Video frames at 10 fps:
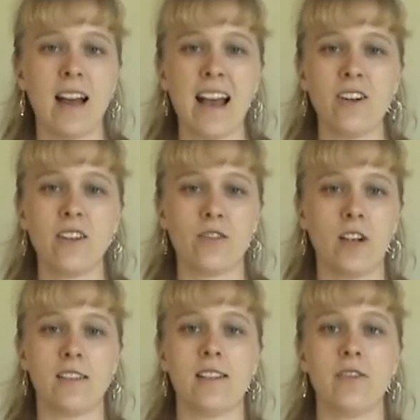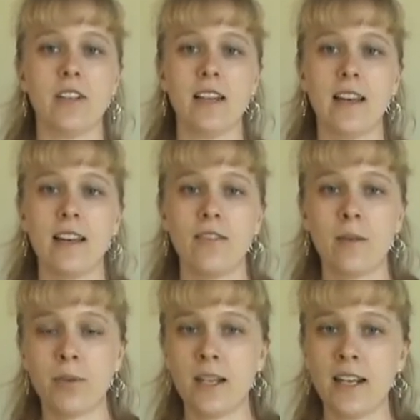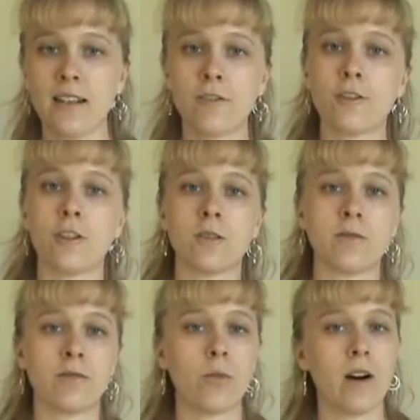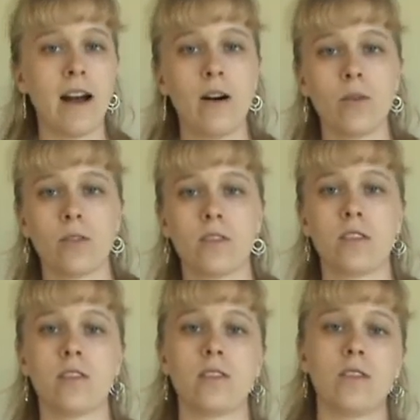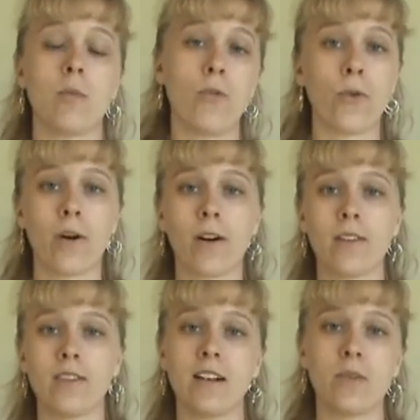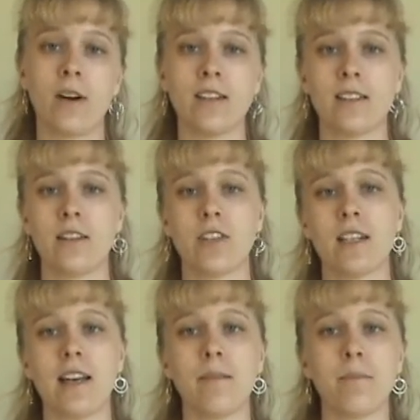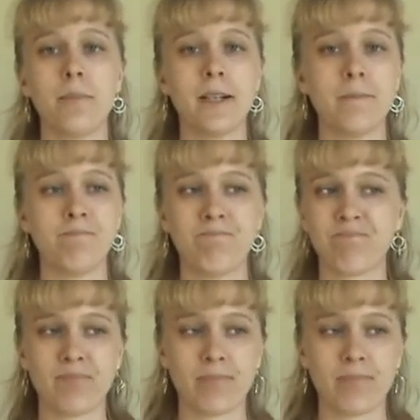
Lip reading: I don't even rosin every day. If I'm playing for 4 hours or more, then I'll rosin every day. But